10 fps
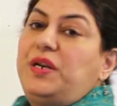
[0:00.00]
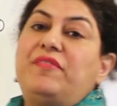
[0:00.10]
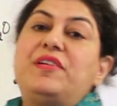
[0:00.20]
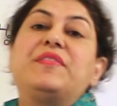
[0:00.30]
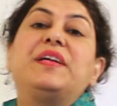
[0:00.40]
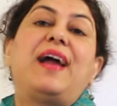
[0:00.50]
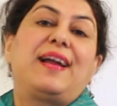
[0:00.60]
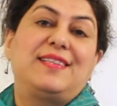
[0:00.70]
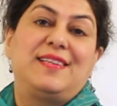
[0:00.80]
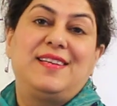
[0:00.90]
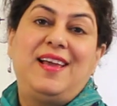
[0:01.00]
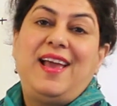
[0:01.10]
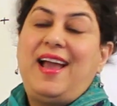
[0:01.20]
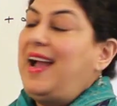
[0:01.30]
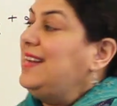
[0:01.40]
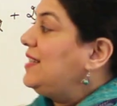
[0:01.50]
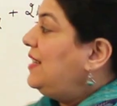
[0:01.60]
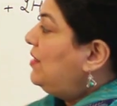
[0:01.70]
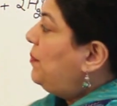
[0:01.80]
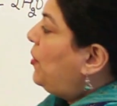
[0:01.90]
never reacted and
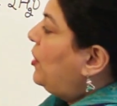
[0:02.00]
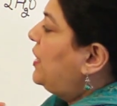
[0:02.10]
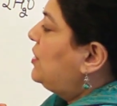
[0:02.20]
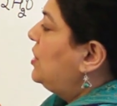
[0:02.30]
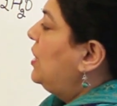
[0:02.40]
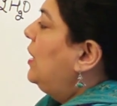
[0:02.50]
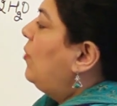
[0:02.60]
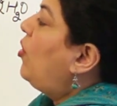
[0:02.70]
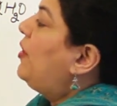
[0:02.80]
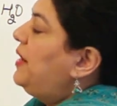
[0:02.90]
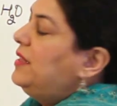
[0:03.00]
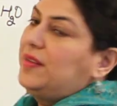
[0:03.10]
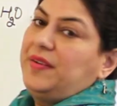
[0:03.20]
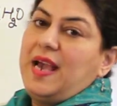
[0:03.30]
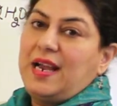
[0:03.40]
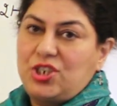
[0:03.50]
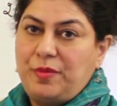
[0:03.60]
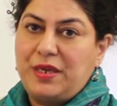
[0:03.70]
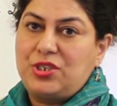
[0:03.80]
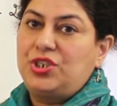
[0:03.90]
in the product or in the reaction
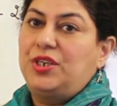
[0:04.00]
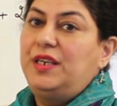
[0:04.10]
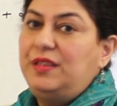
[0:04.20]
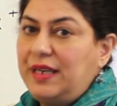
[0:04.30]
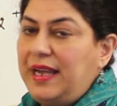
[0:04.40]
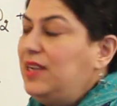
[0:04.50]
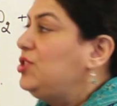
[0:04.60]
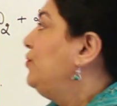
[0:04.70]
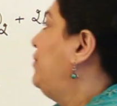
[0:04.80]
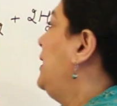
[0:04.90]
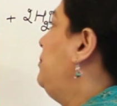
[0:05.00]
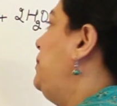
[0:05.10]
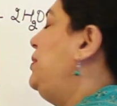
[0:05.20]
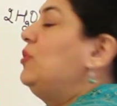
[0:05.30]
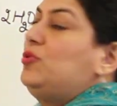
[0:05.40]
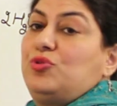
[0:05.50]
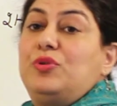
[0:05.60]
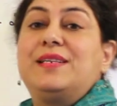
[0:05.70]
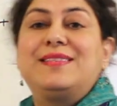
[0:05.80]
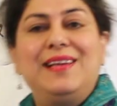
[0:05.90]
mixture in the end you find
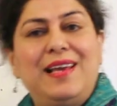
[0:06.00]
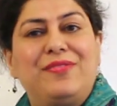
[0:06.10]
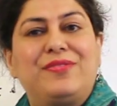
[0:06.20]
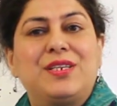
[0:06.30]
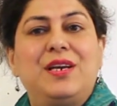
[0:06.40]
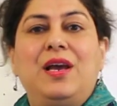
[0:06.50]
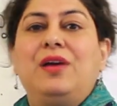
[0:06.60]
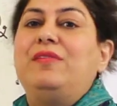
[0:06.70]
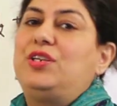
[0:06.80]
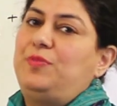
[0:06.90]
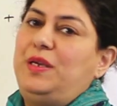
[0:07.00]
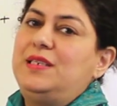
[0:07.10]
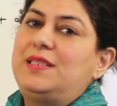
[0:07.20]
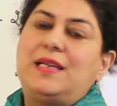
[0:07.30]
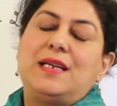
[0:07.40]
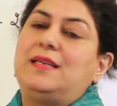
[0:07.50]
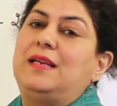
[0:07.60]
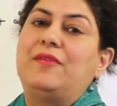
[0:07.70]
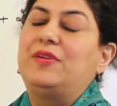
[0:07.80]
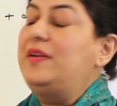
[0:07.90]
PbO2 is left which means that it
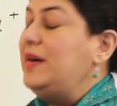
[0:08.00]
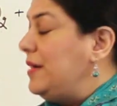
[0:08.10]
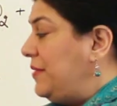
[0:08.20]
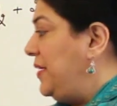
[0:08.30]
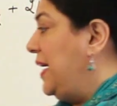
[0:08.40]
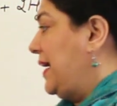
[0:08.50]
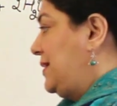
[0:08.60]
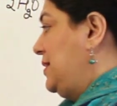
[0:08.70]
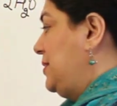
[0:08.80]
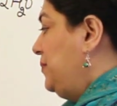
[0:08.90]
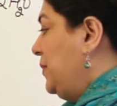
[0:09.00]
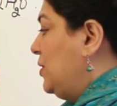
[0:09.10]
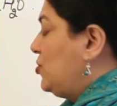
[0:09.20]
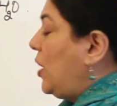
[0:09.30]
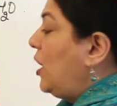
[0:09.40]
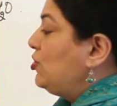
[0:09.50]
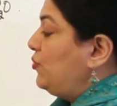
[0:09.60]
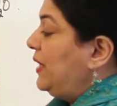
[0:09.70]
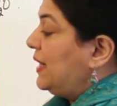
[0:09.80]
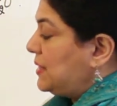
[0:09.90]
never reacted. So how do
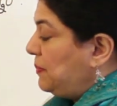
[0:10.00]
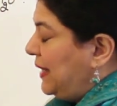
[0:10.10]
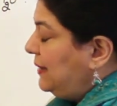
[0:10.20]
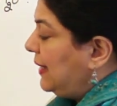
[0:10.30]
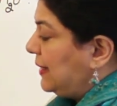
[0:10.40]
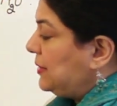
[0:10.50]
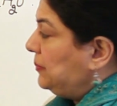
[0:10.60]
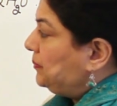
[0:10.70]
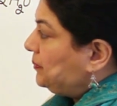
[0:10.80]
we explain that?